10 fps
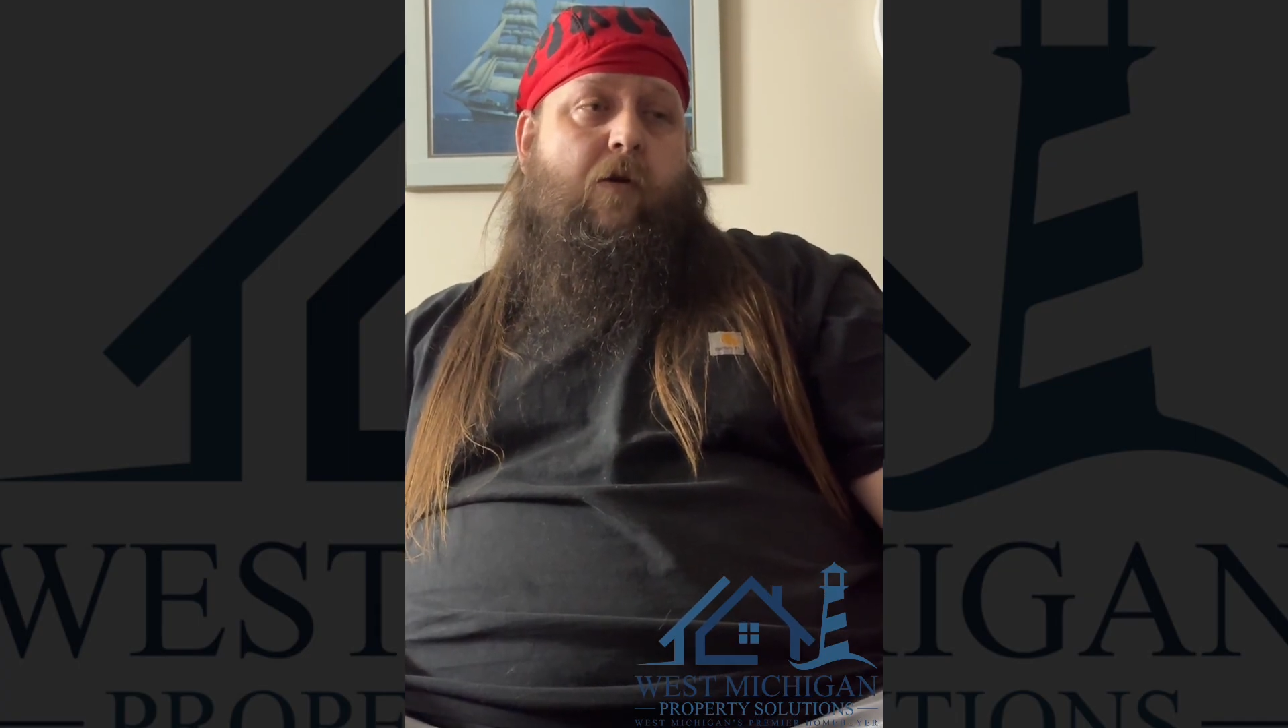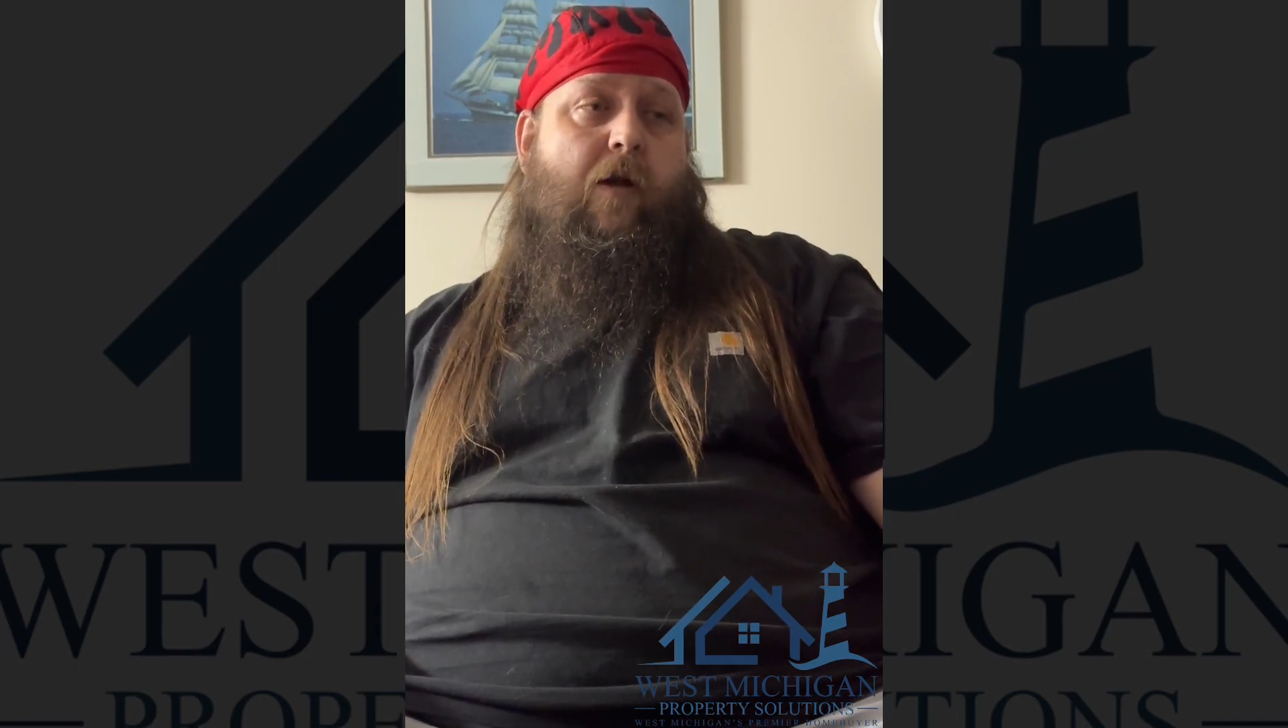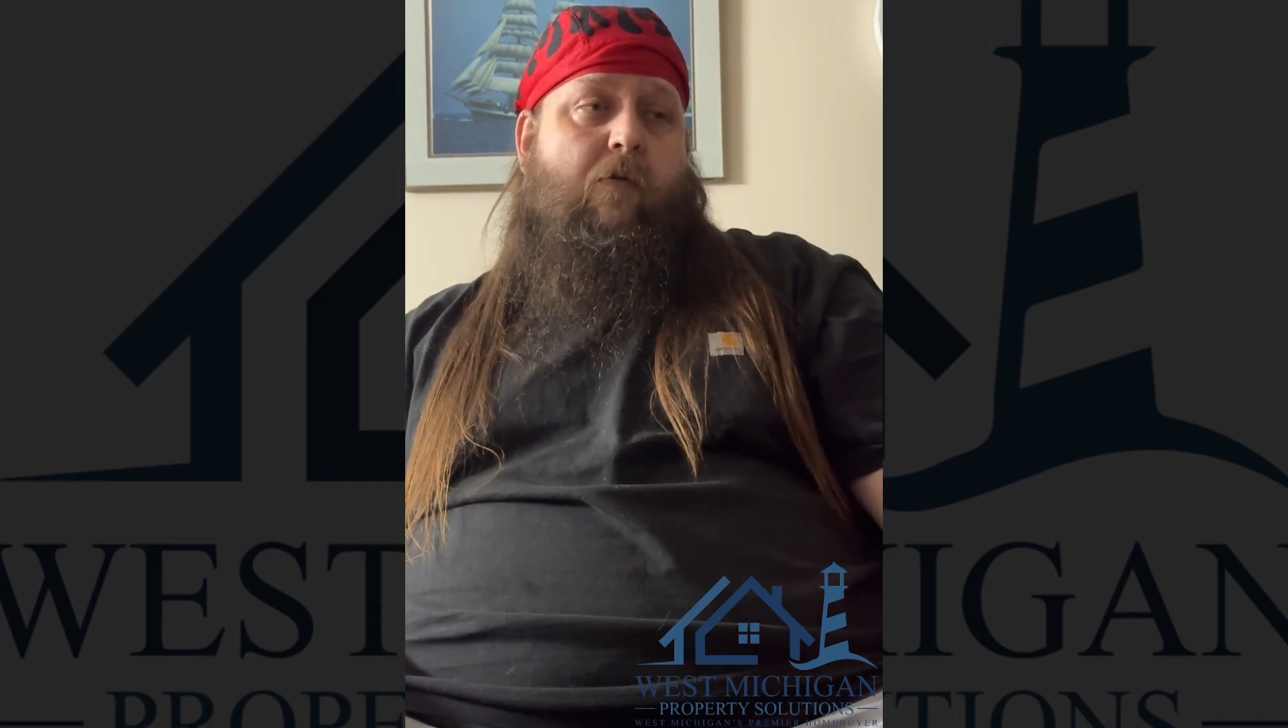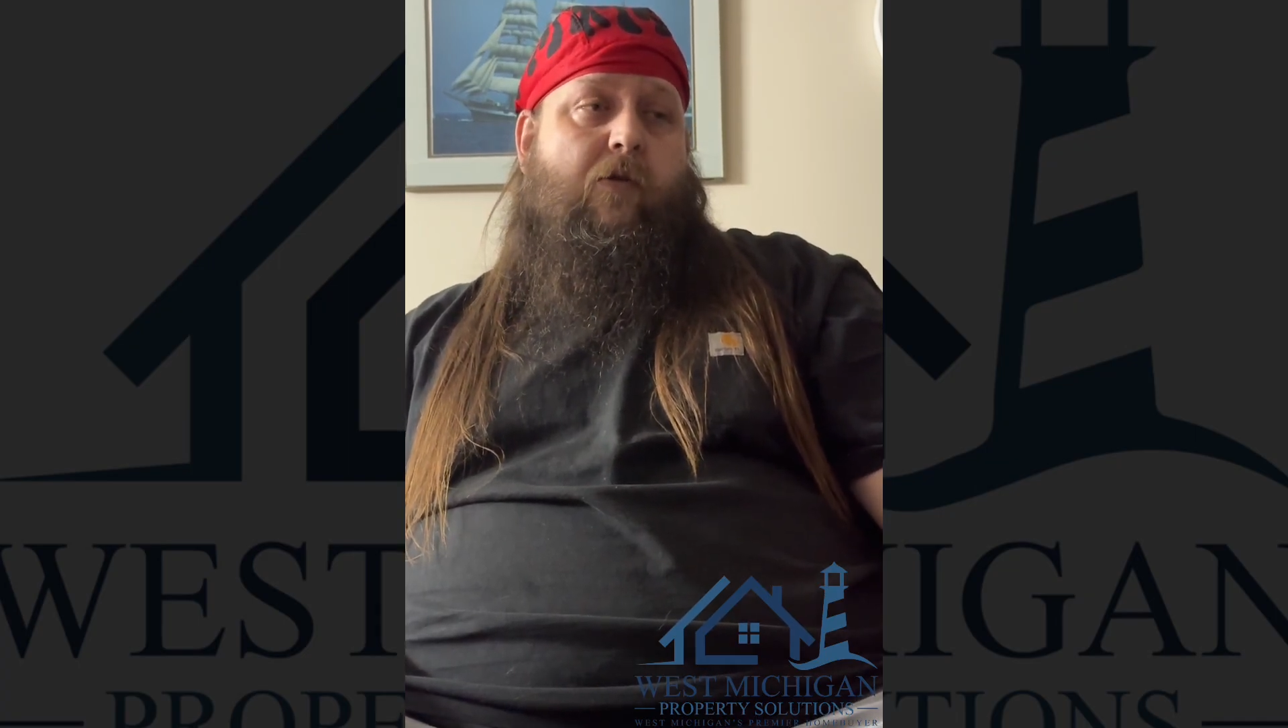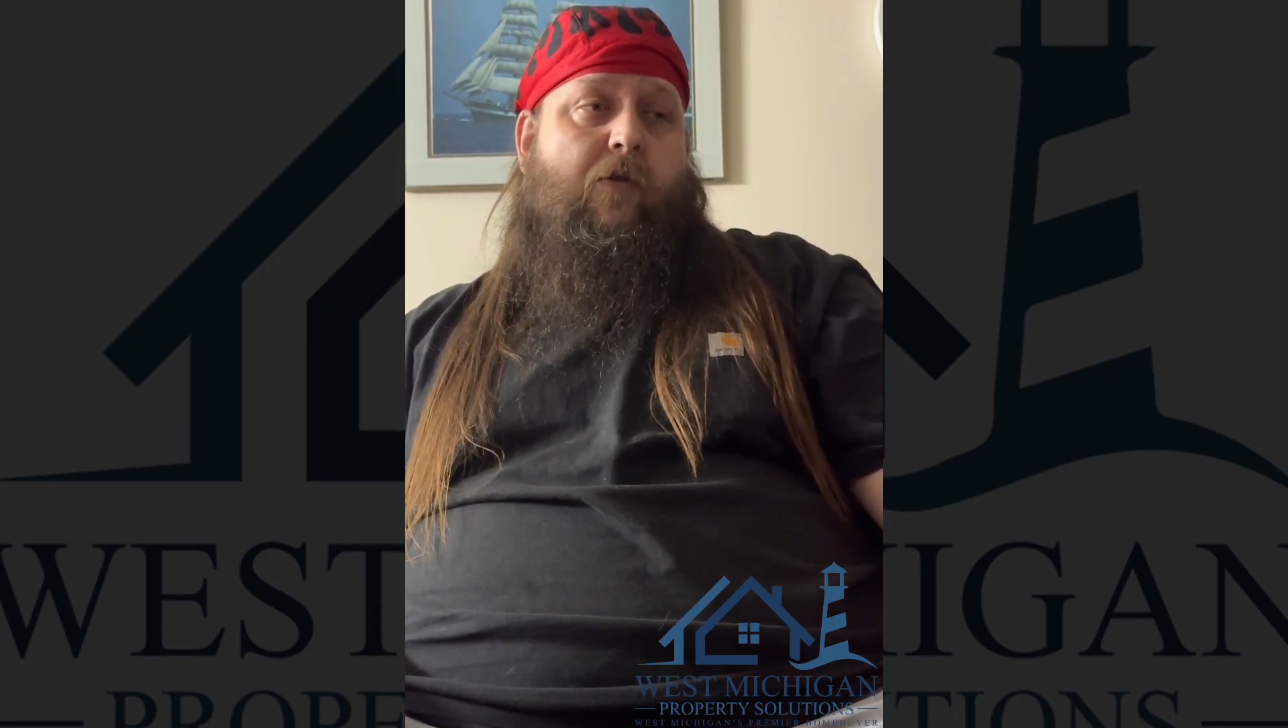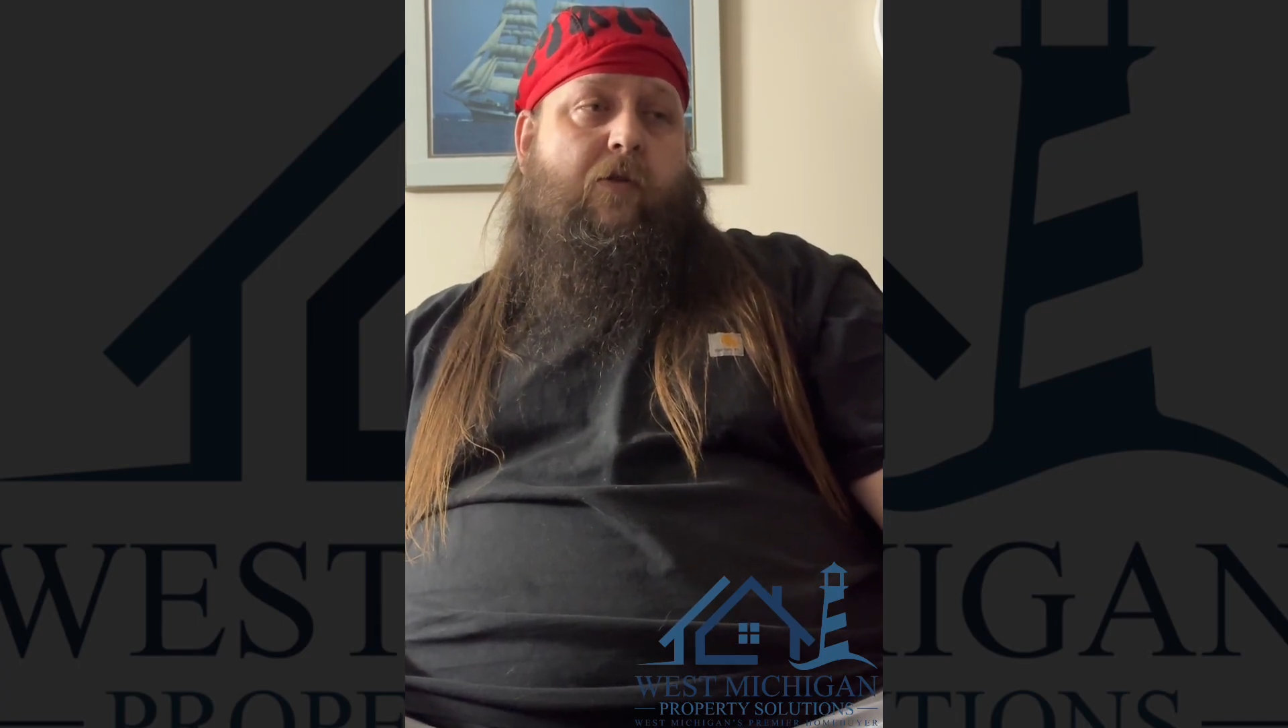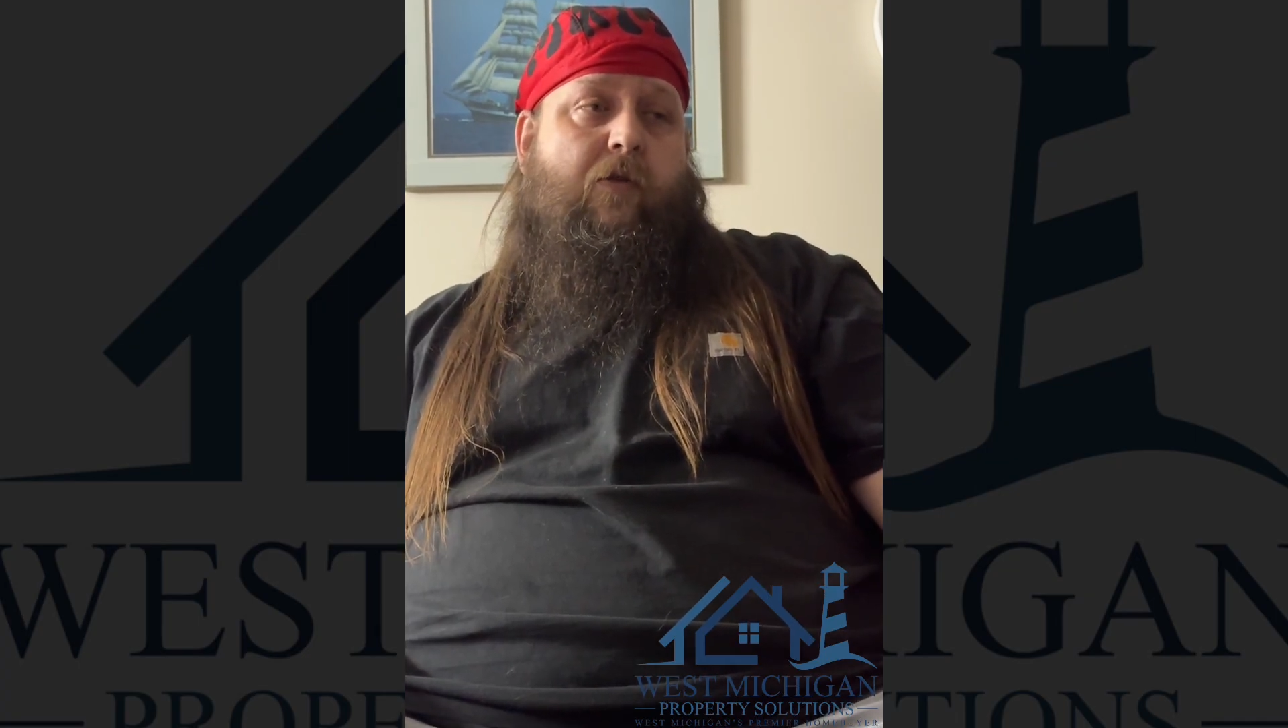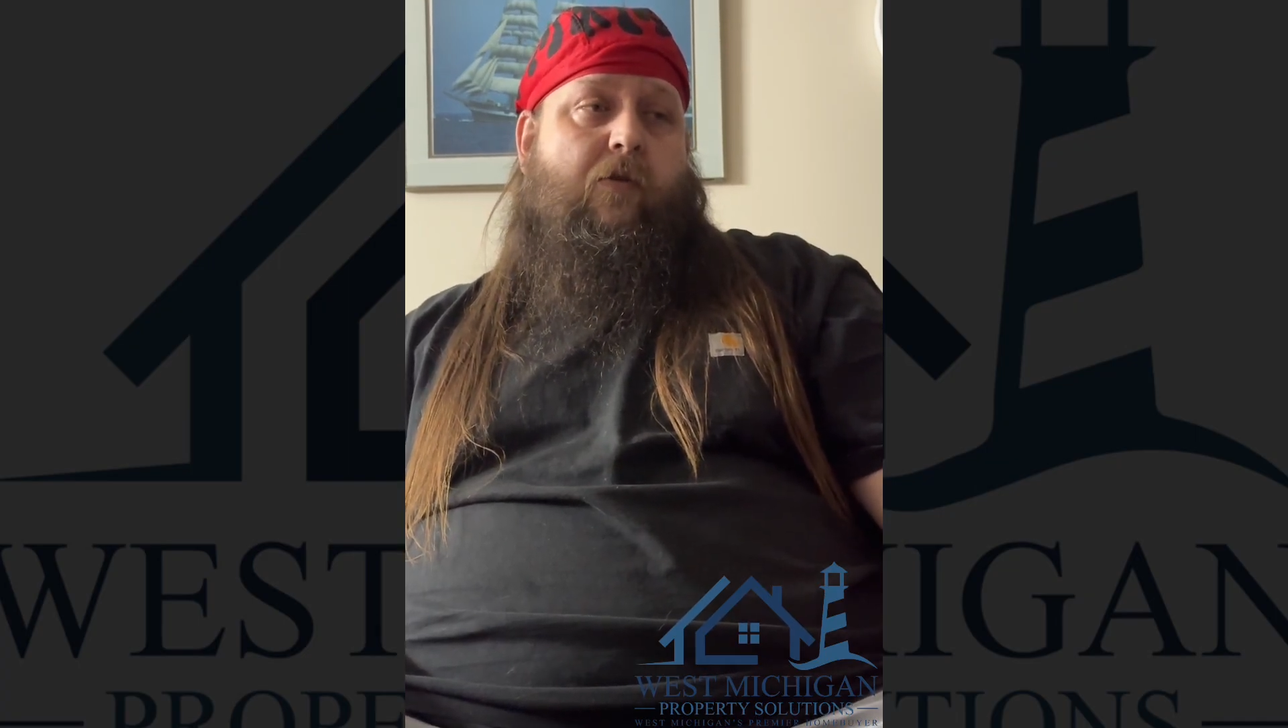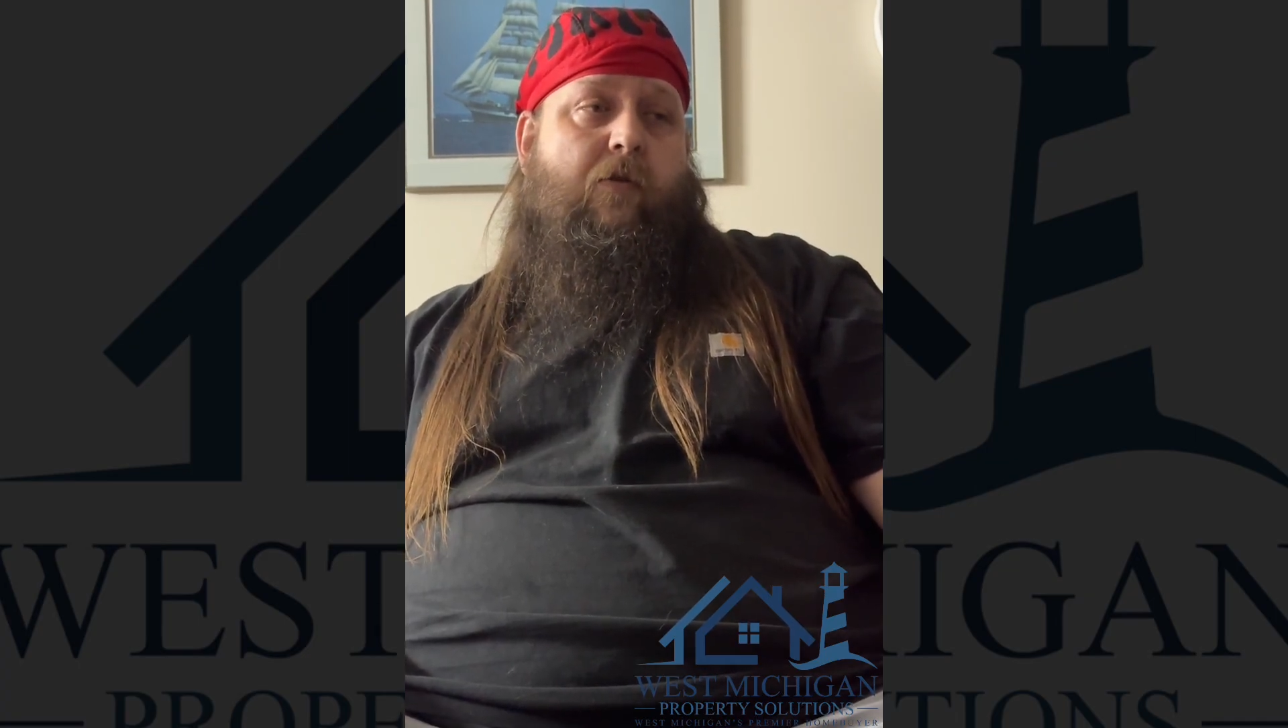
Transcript: and I was